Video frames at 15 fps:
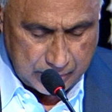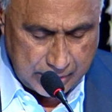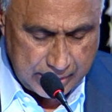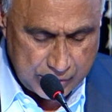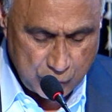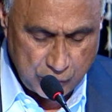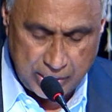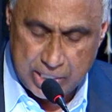
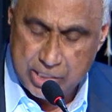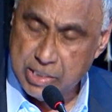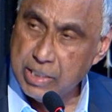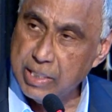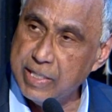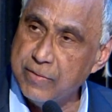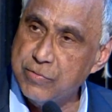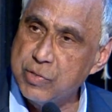
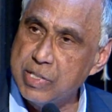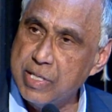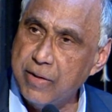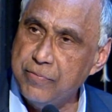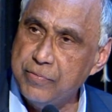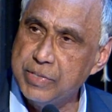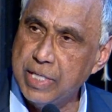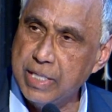Education gives
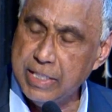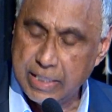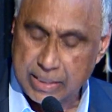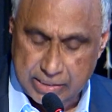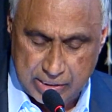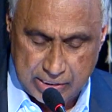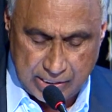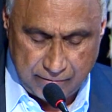
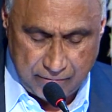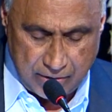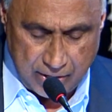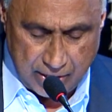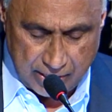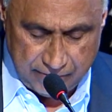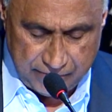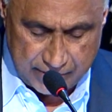
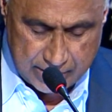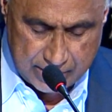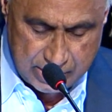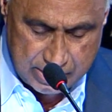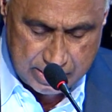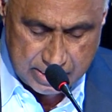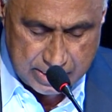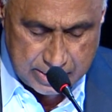
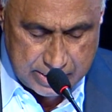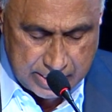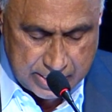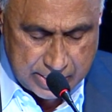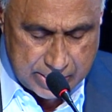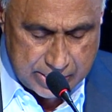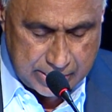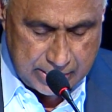self-confidence,
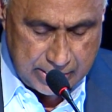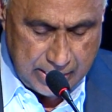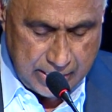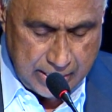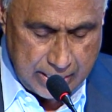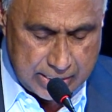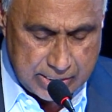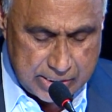dignity,
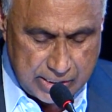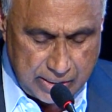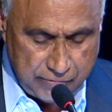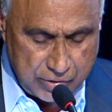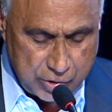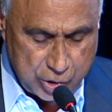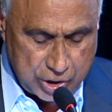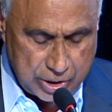and
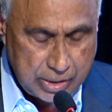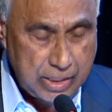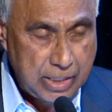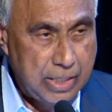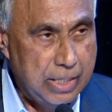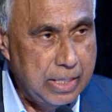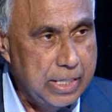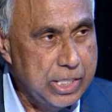
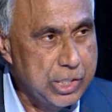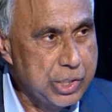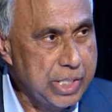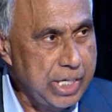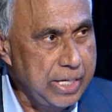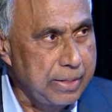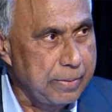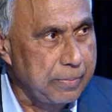
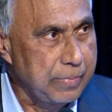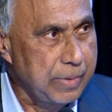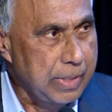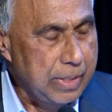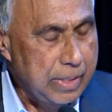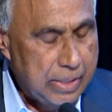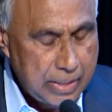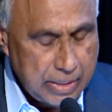self-esteem.
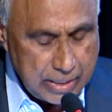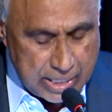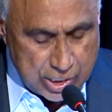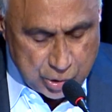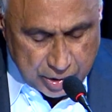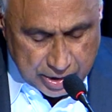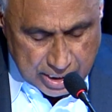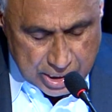
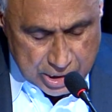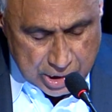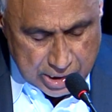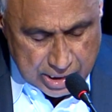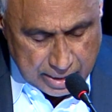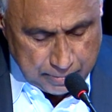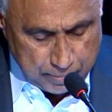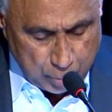
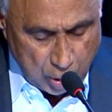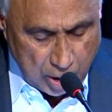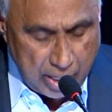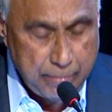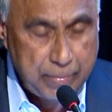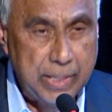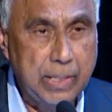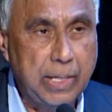Education,
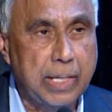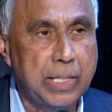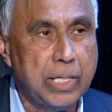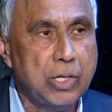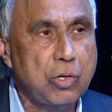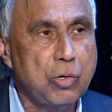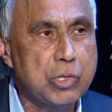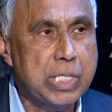employment, and
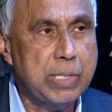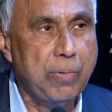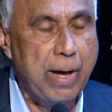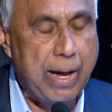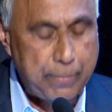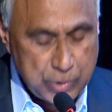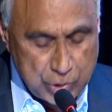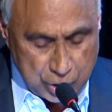inclusive
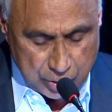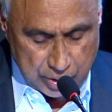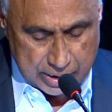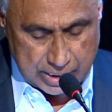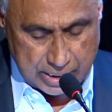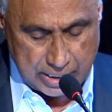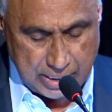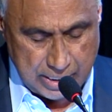
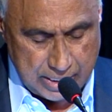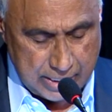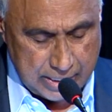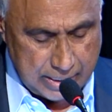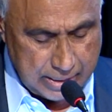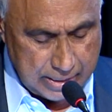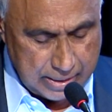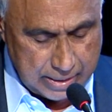opportunity
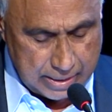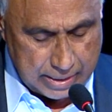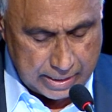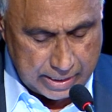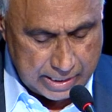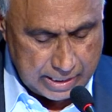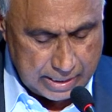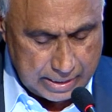
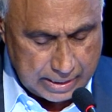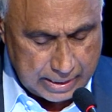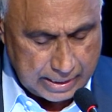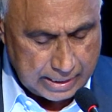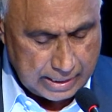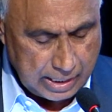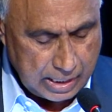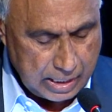can
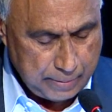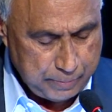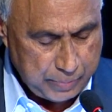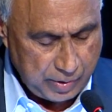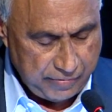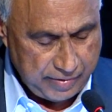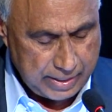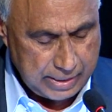help
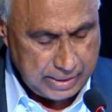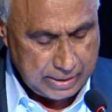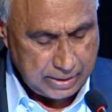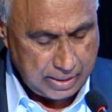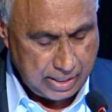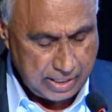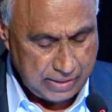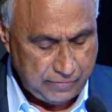
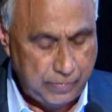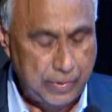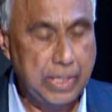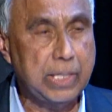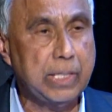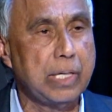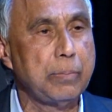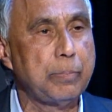prevent
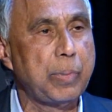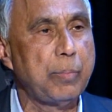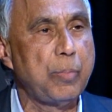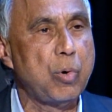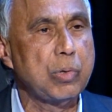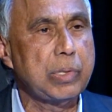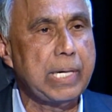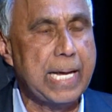conflict and
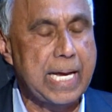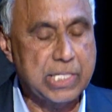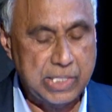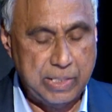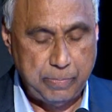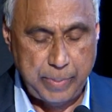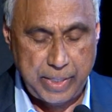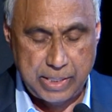promote
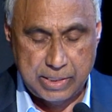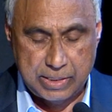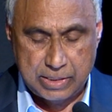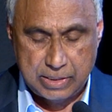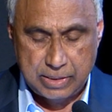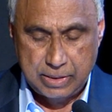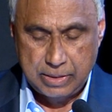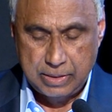lasting peace.